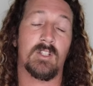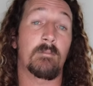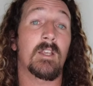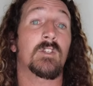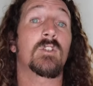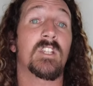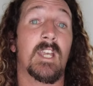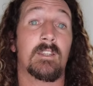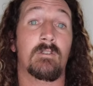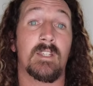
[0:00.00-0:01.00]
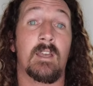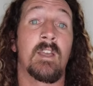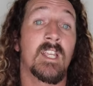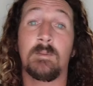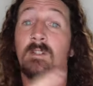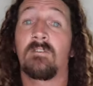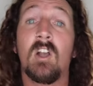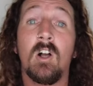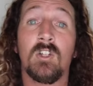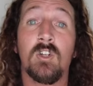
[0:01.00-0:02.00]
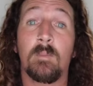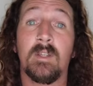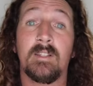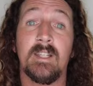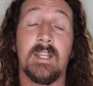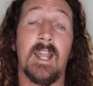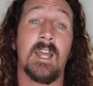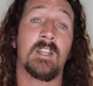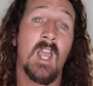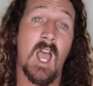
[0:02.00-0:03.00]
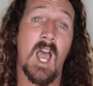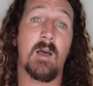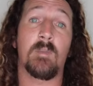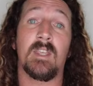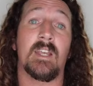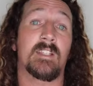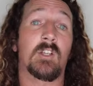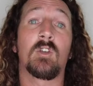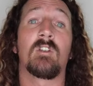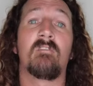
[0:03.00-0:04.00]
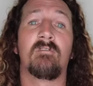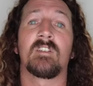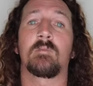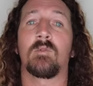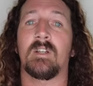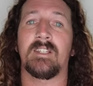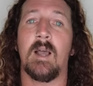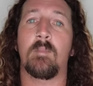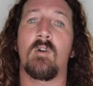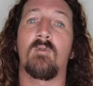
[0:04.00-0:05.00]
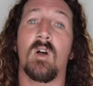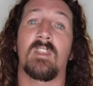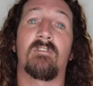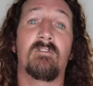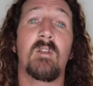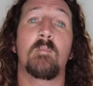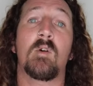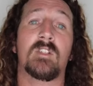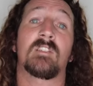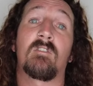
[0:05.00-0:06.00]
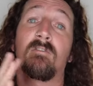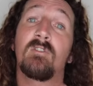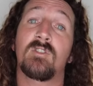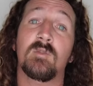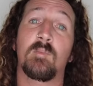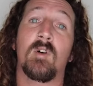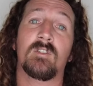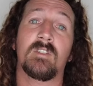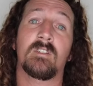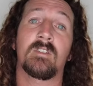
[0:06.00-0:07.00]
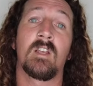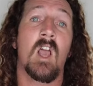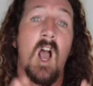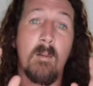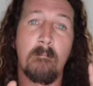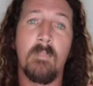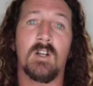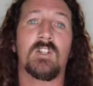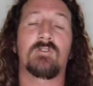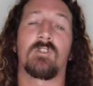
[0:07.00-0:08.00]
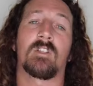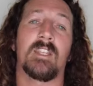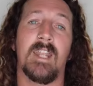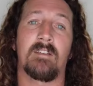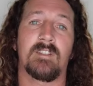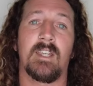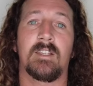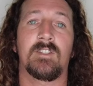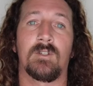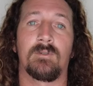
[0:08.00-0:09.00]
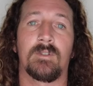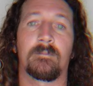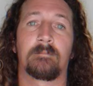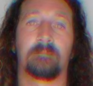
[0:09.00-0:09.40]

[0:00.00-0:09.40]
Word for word: So make sure you check those out, especially if you are shopping secondhand. But yeah, it's a good visible example of why the fin boxes on Futures boxes are much stronger than FCS2s.